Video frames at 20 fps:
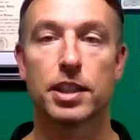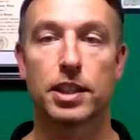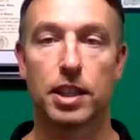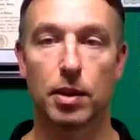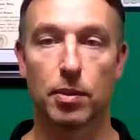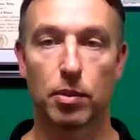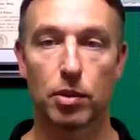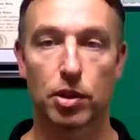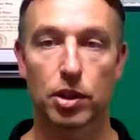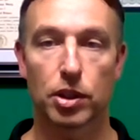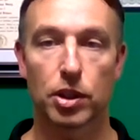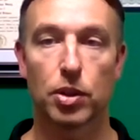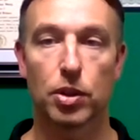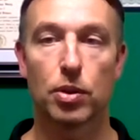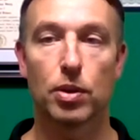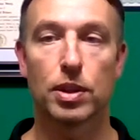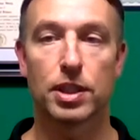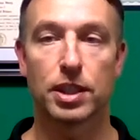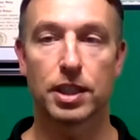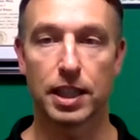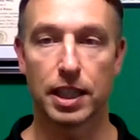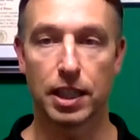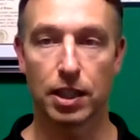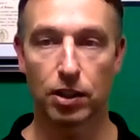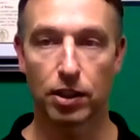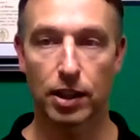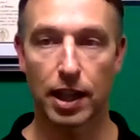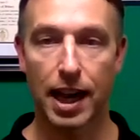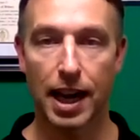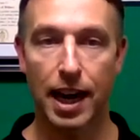similar to
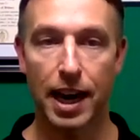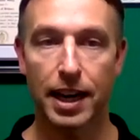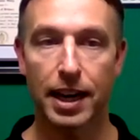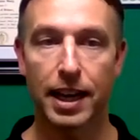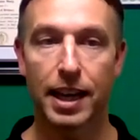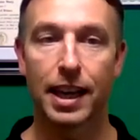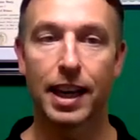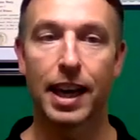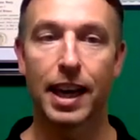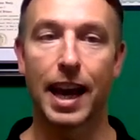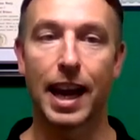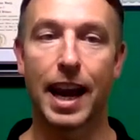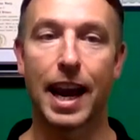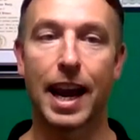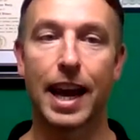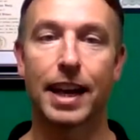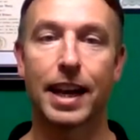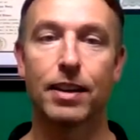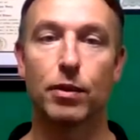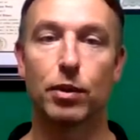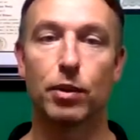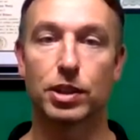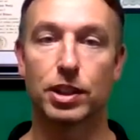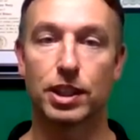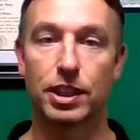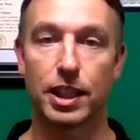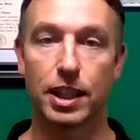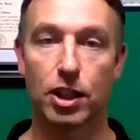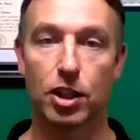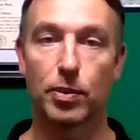acetaldehyde, and
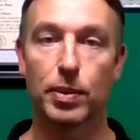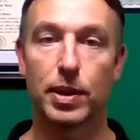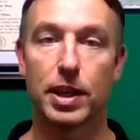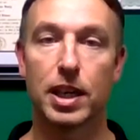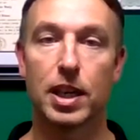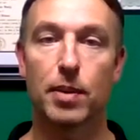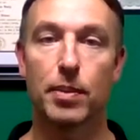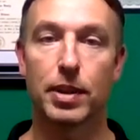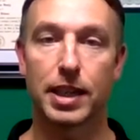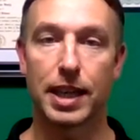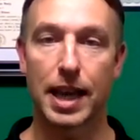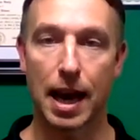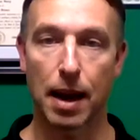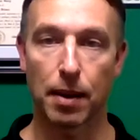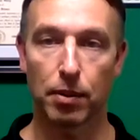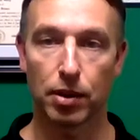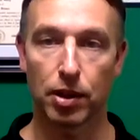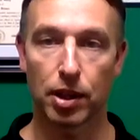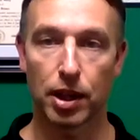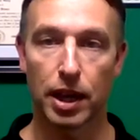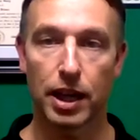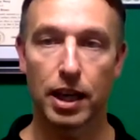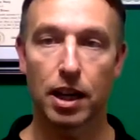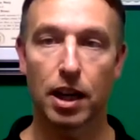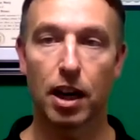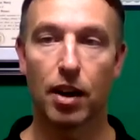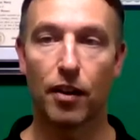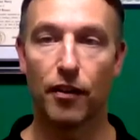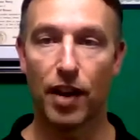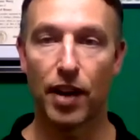which is an intermediate
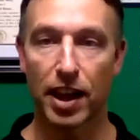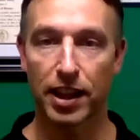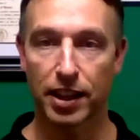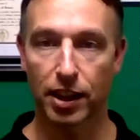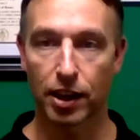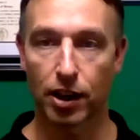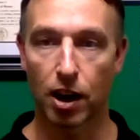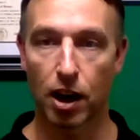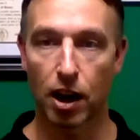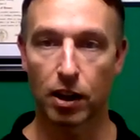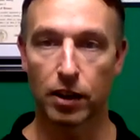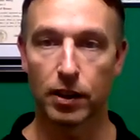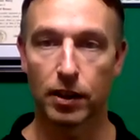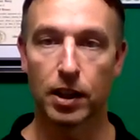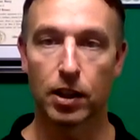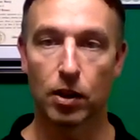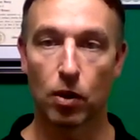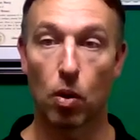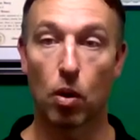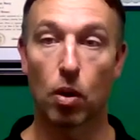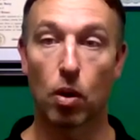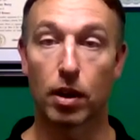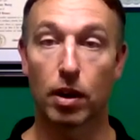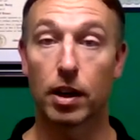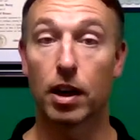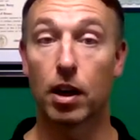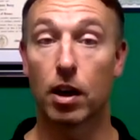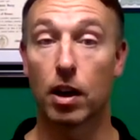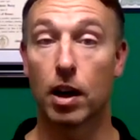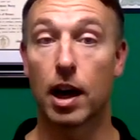metabolite of ethanol
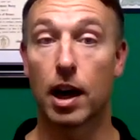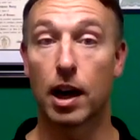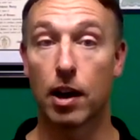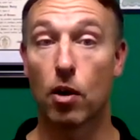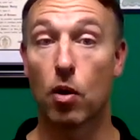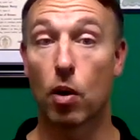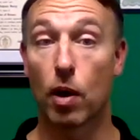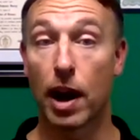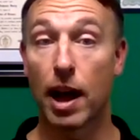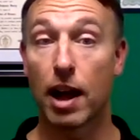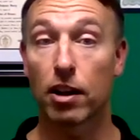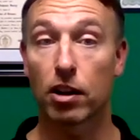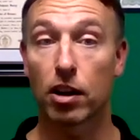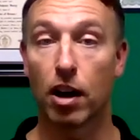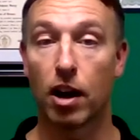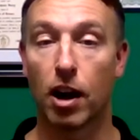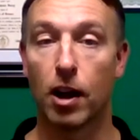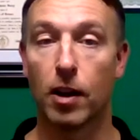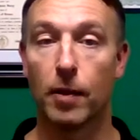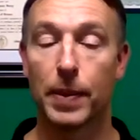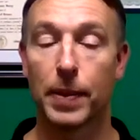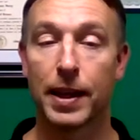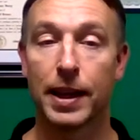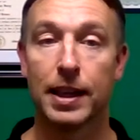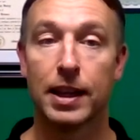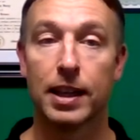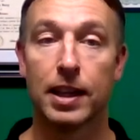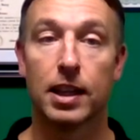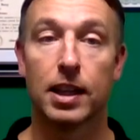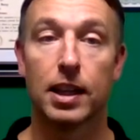or alcohol.
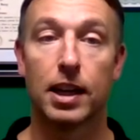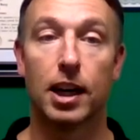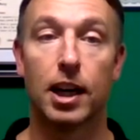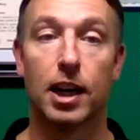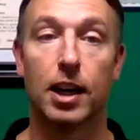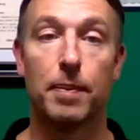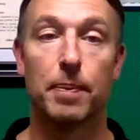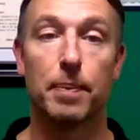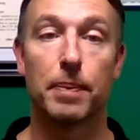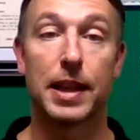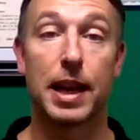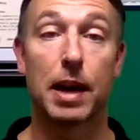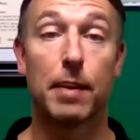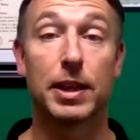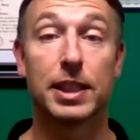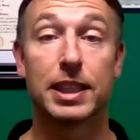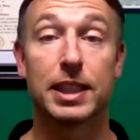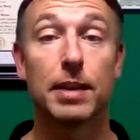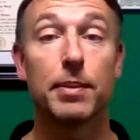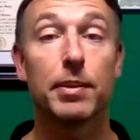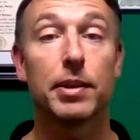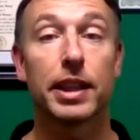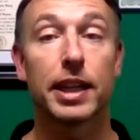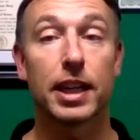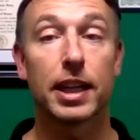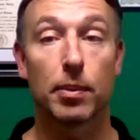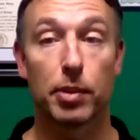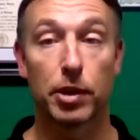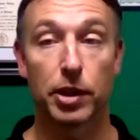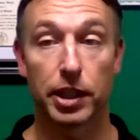Now, by
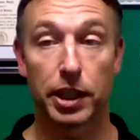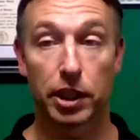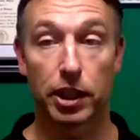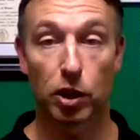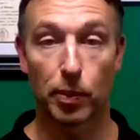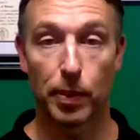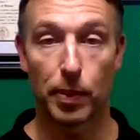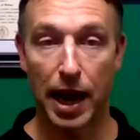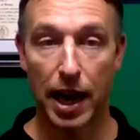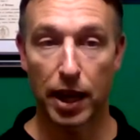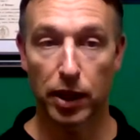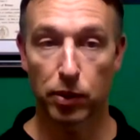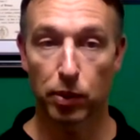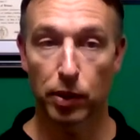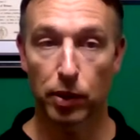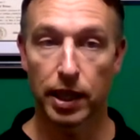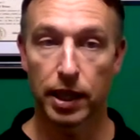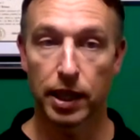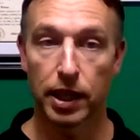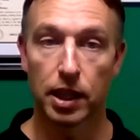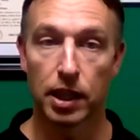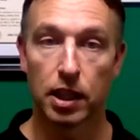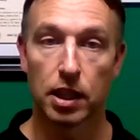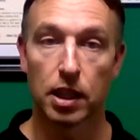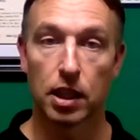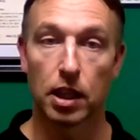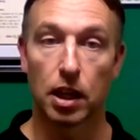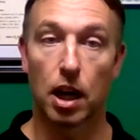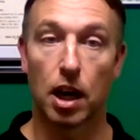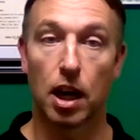stimulating a particular pathway
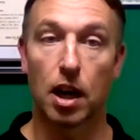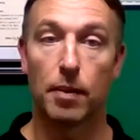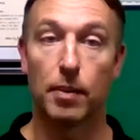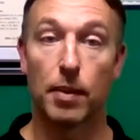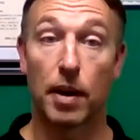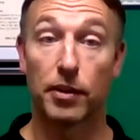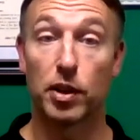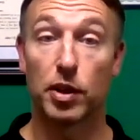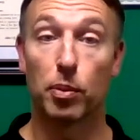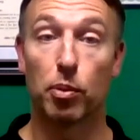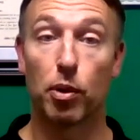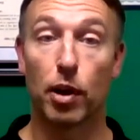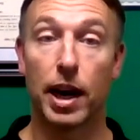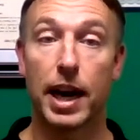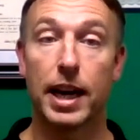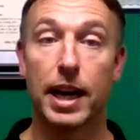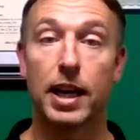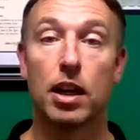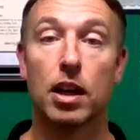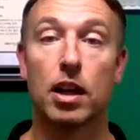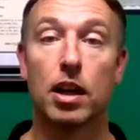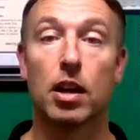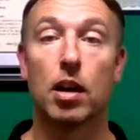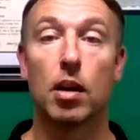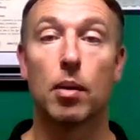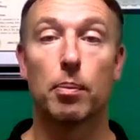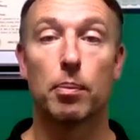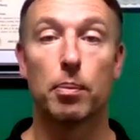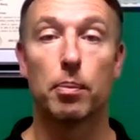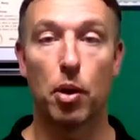of the brain,
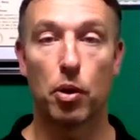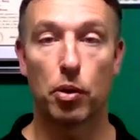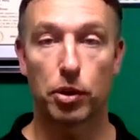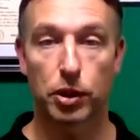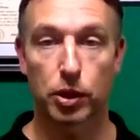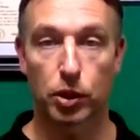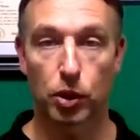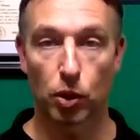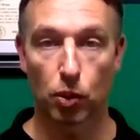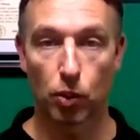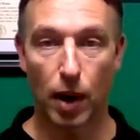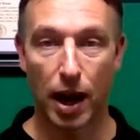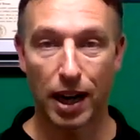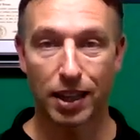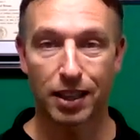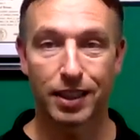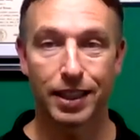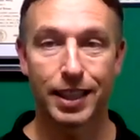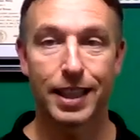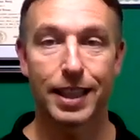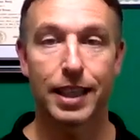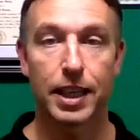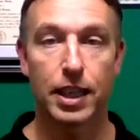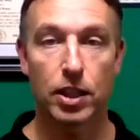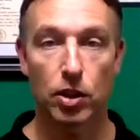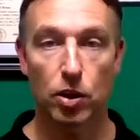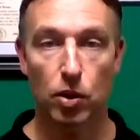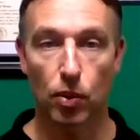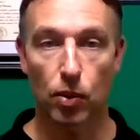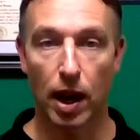both directly and
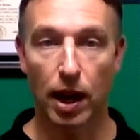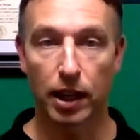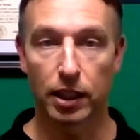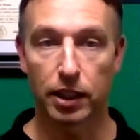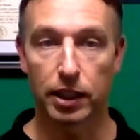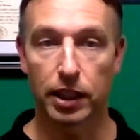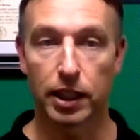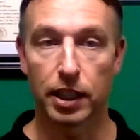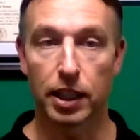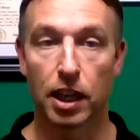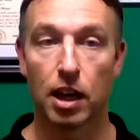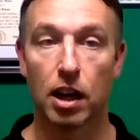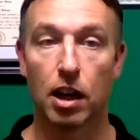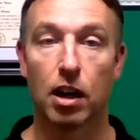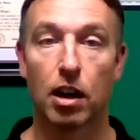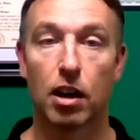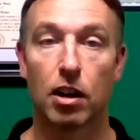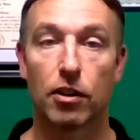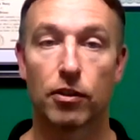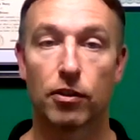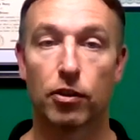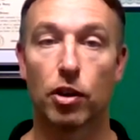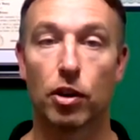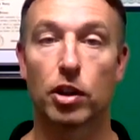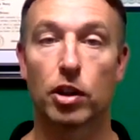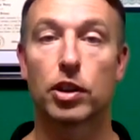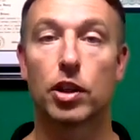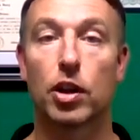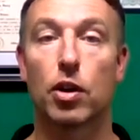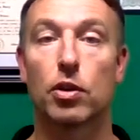indirectly,
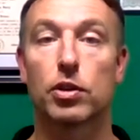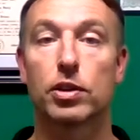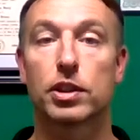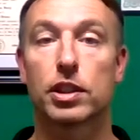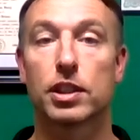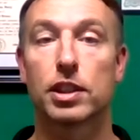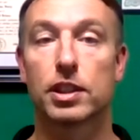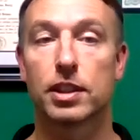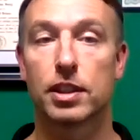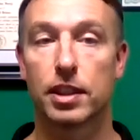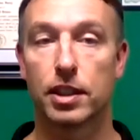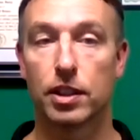fructose